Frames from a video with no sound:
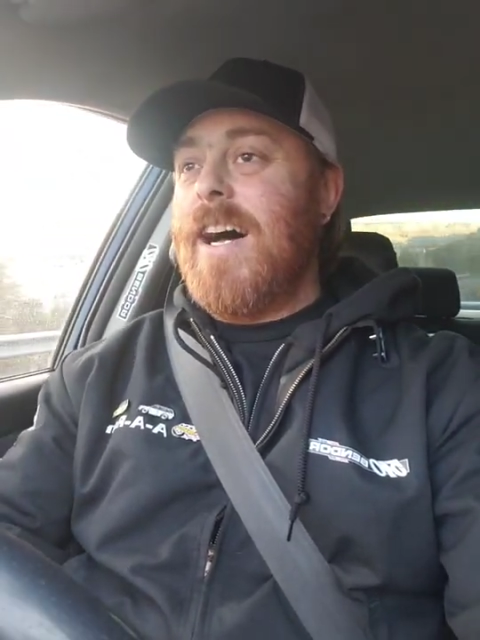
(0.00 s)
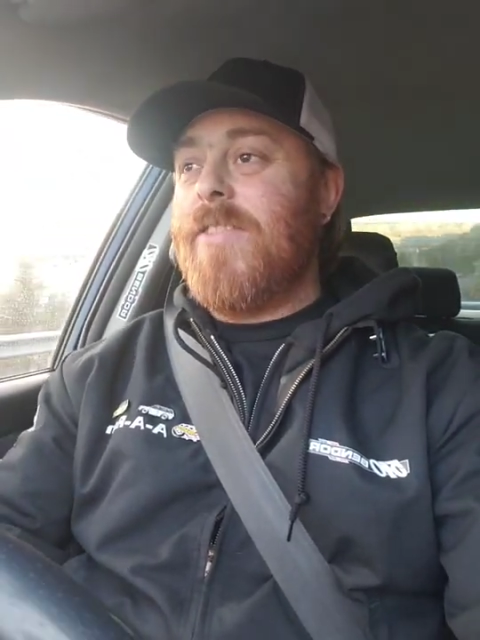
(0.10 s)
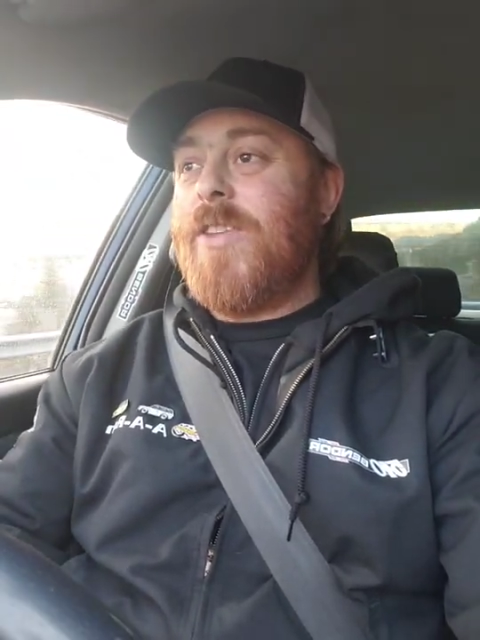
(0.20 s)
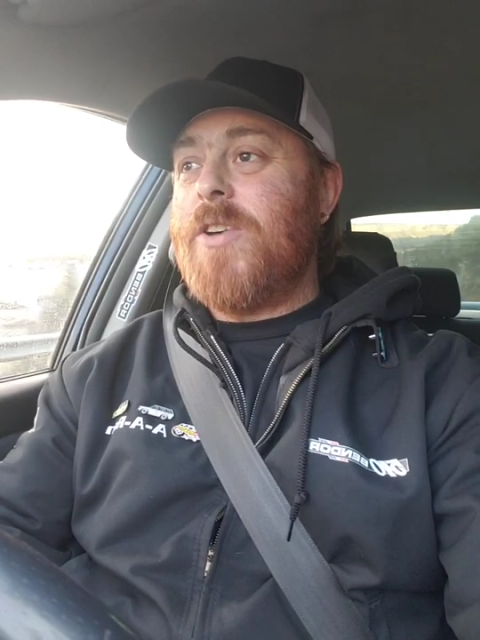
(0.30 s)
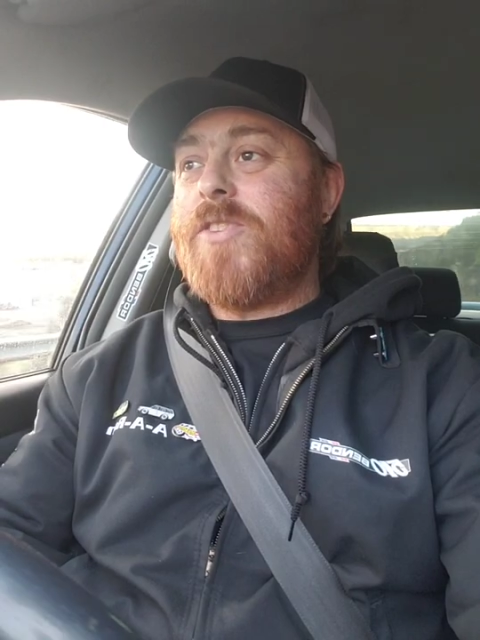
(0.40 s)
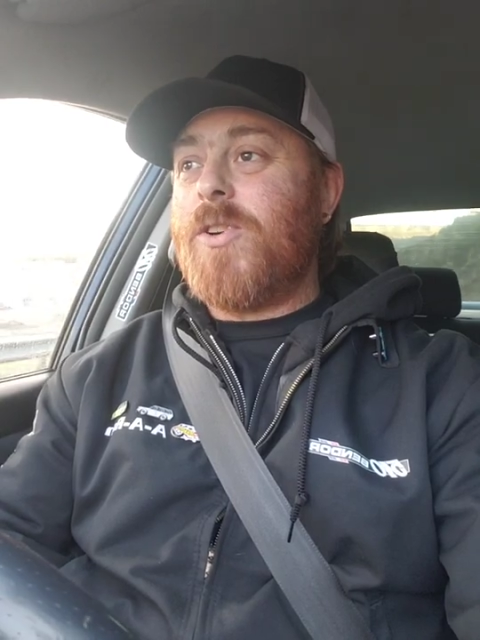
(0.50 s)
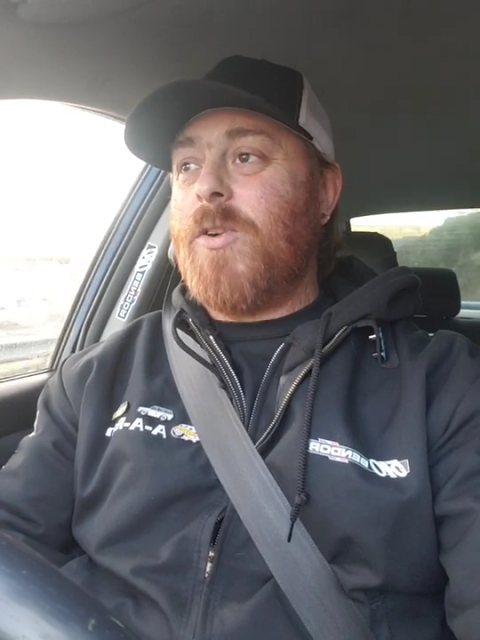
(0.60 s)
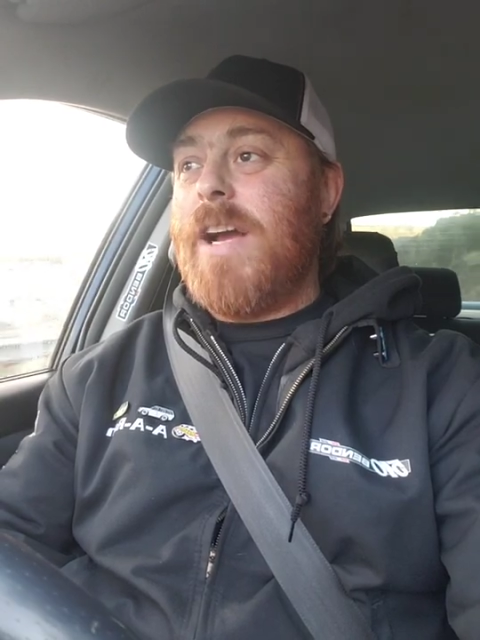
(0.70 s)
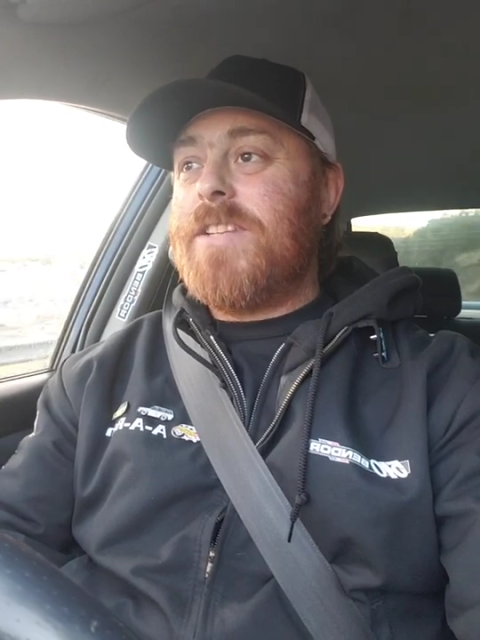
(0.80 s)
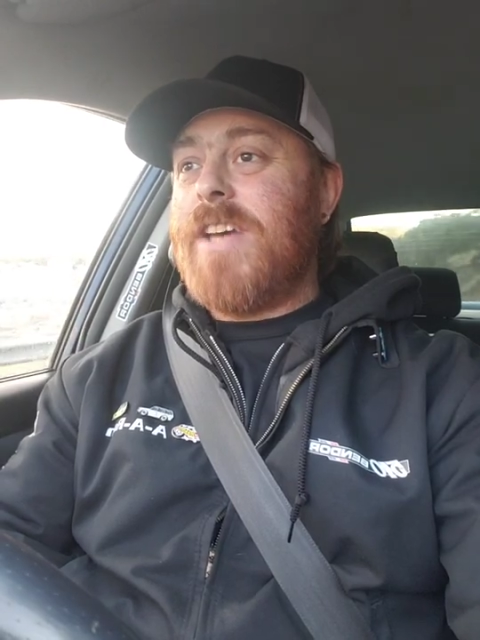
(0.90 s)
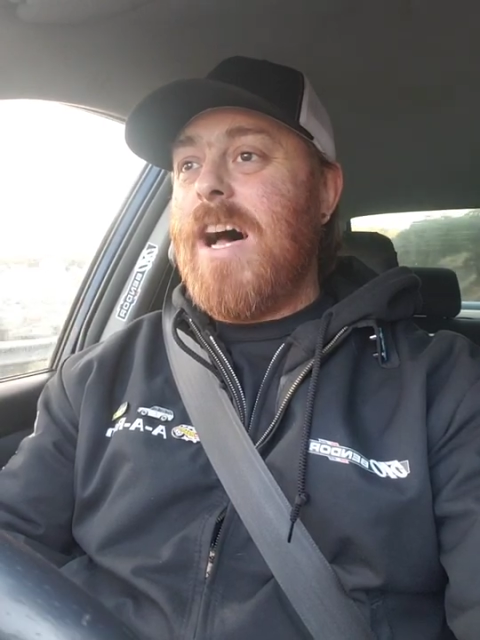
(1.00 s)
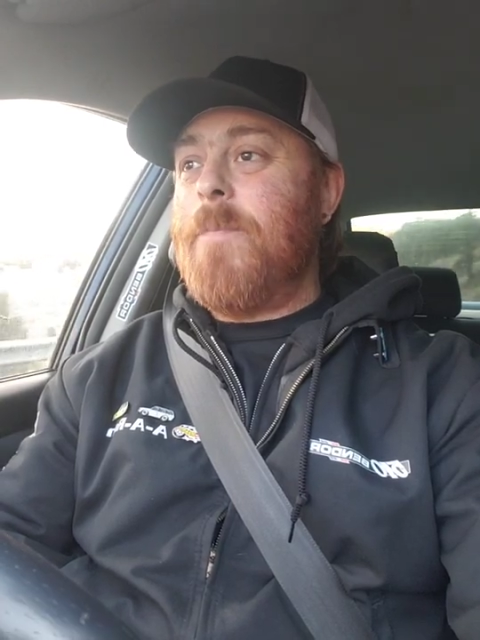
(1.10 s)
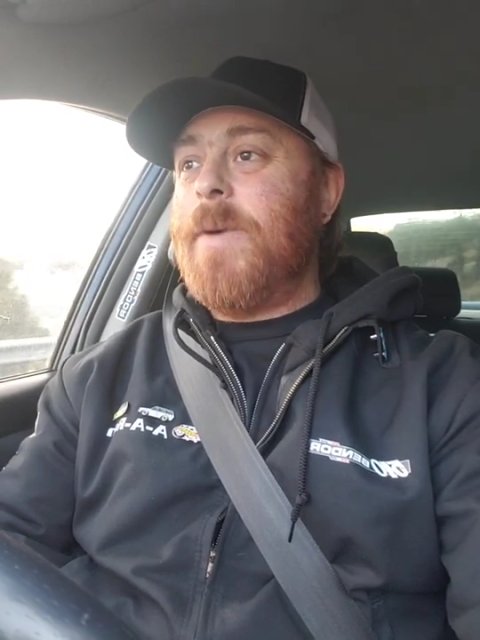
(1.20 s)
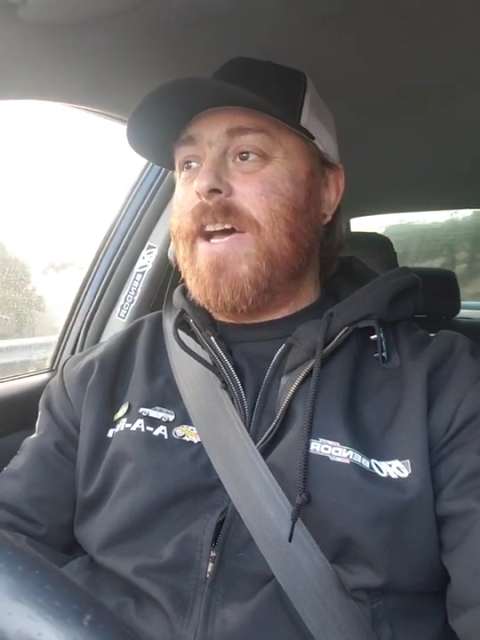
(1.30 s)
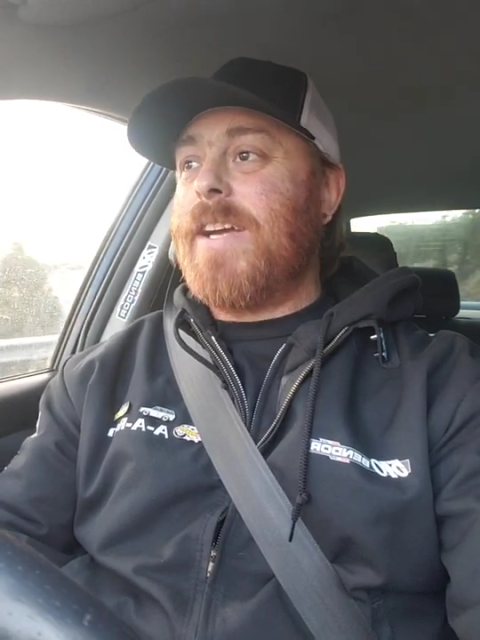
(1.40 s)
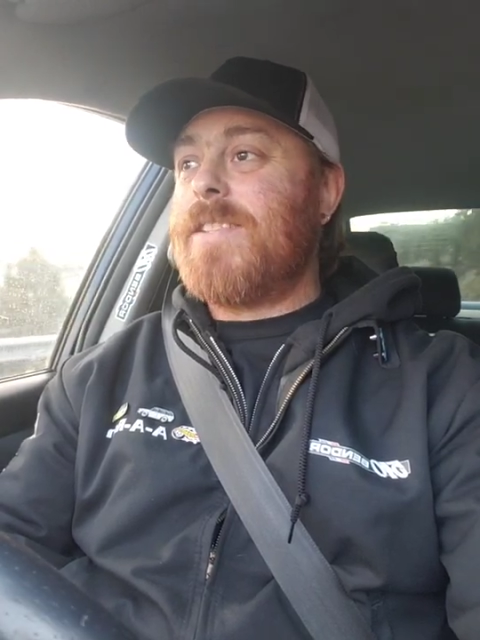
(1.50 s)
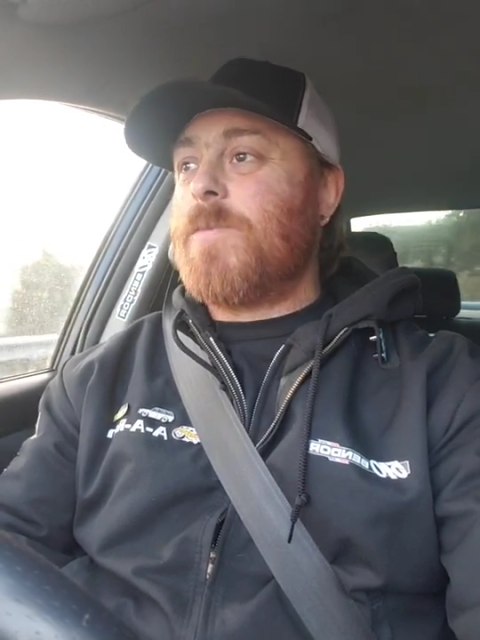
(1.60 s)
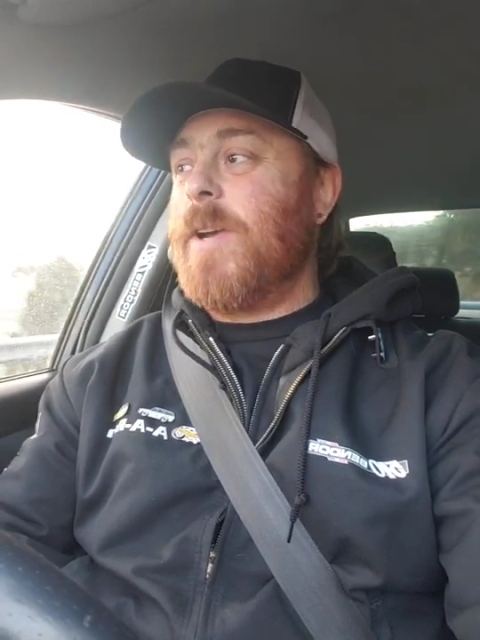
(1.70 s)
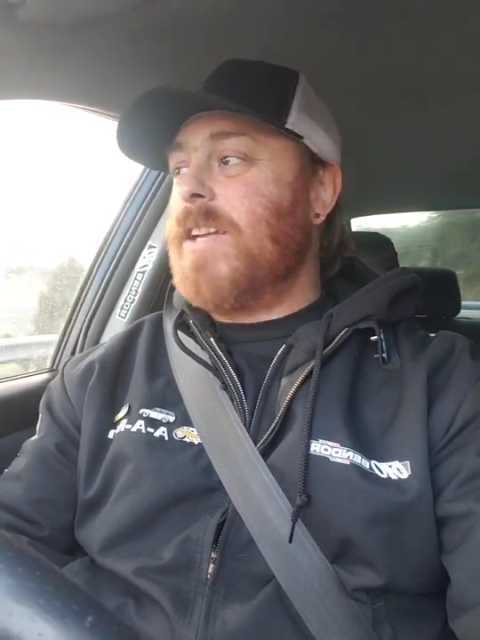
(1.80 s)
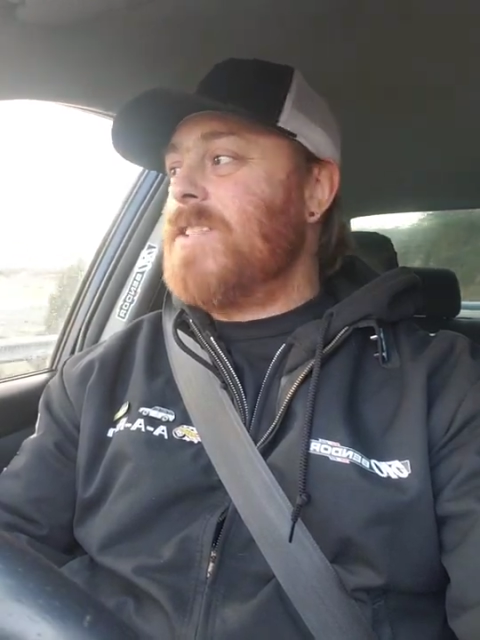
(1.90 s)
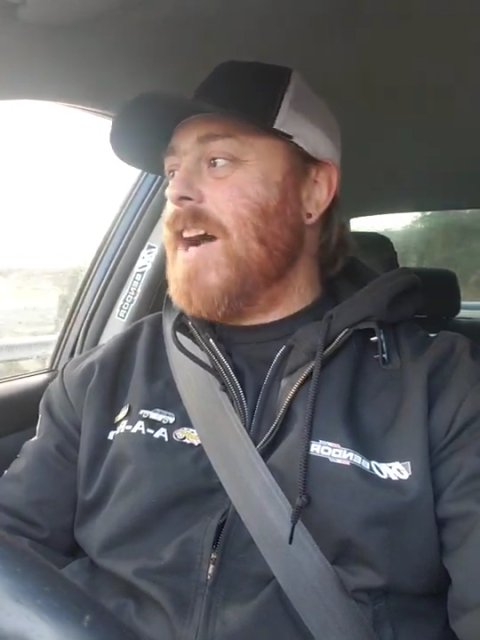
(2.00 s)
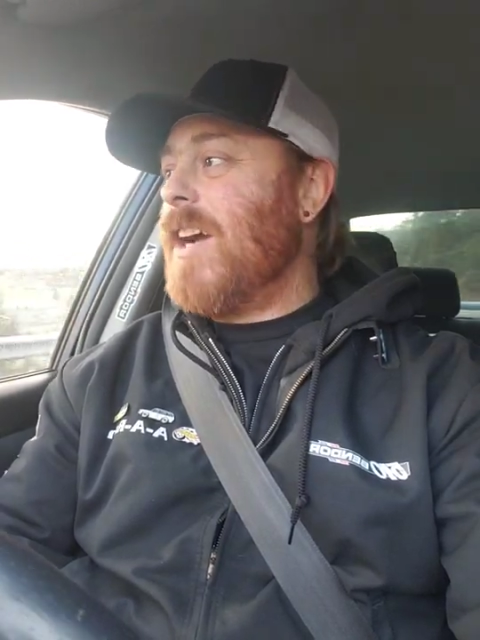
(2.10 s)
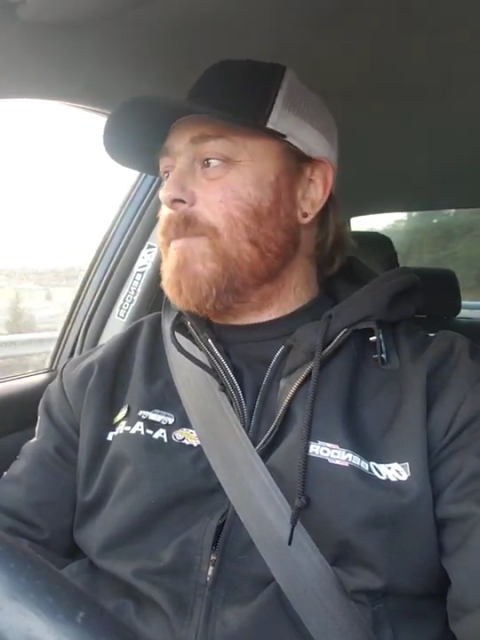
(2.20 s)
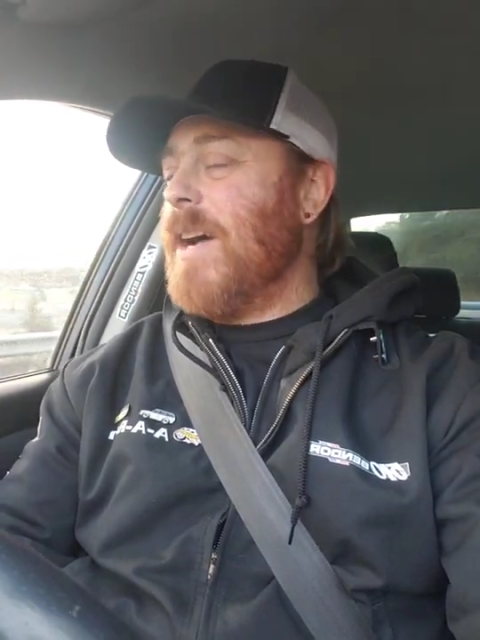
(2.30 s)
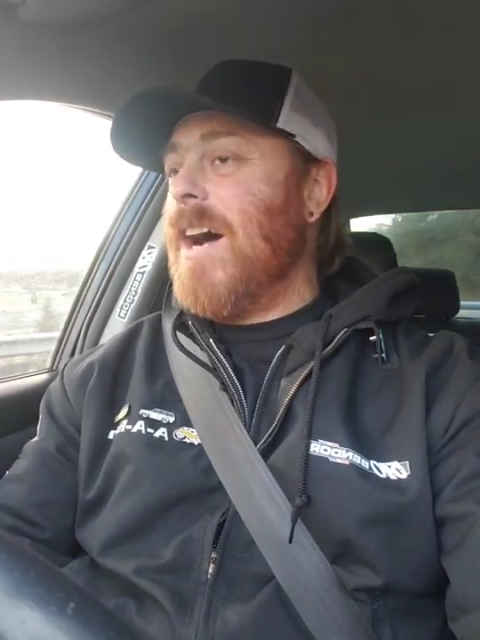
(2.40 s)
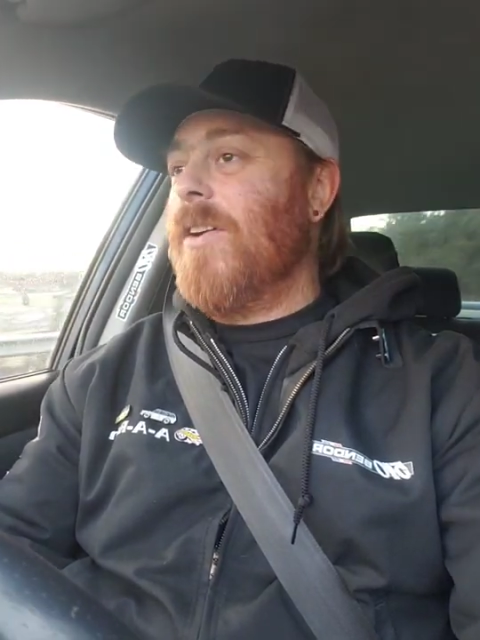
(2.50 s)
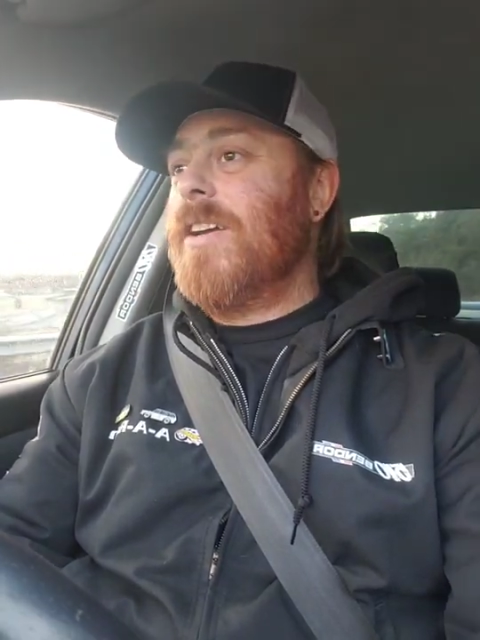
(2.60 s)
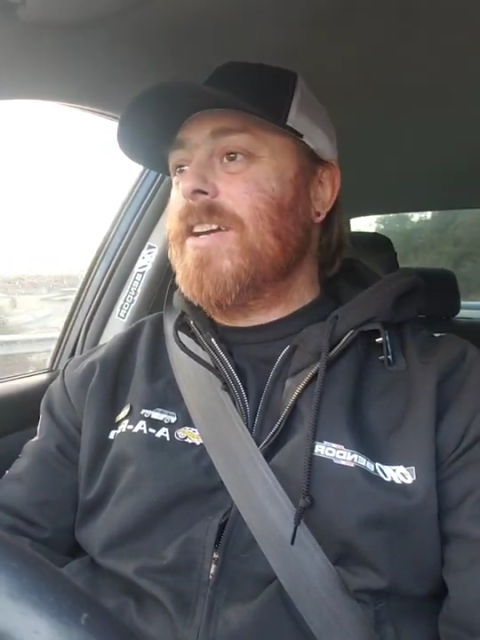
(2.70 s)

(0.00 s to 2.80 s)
Those are great topics. We could talk about